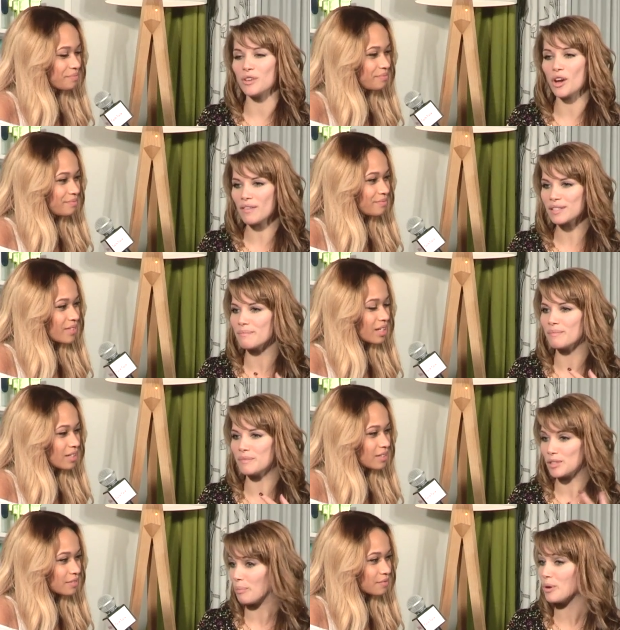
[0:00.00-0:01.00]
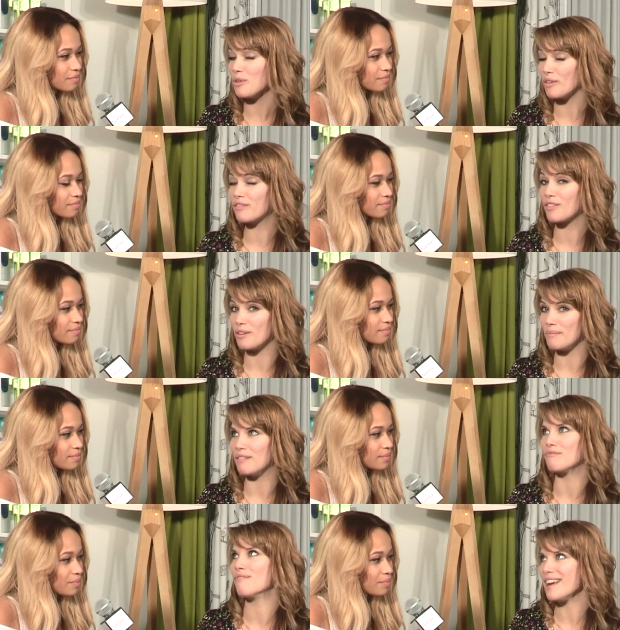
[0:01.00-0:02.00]
Speaker 1: You have some support from
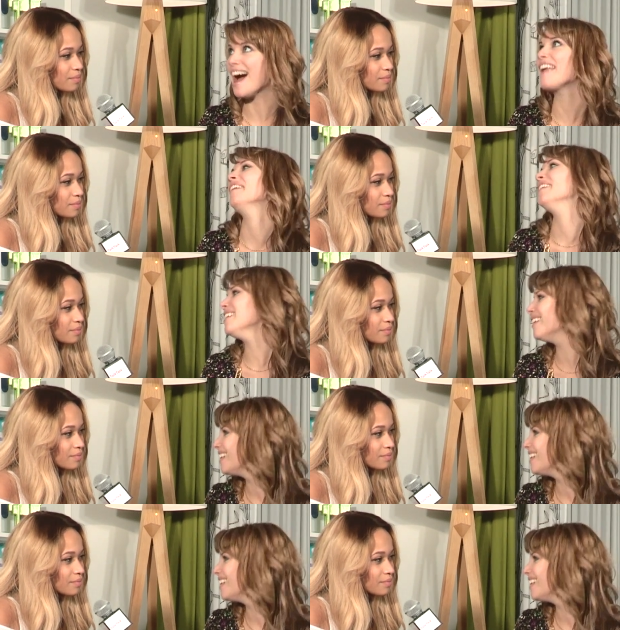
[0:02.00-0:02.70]
Rihanna.